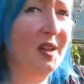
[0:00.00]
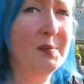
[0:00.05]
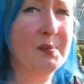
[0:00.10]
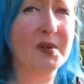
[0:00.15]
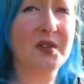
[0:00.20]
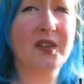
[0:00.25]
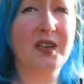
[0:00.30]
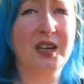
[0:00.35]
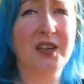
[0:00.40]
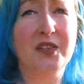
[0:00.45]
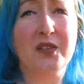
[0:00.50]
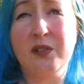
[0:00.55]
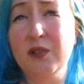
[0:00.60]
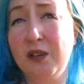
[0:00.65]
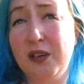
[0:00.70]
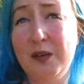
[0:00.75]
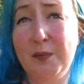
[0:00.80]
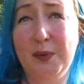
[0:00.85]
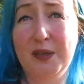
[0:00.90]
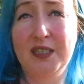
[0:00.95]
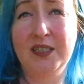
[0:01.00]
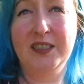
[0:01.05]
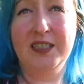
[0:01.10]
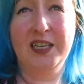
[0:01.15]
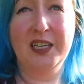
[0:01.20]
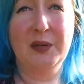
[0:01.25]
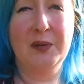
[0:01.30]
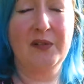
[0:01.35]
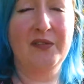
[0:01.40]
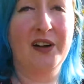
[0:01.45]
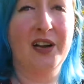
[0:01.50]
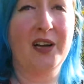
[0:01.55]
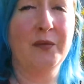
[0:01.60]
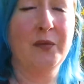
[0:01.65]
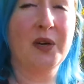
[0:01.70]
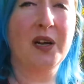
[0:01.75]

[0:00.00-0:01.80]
But I thought I'd better take you around.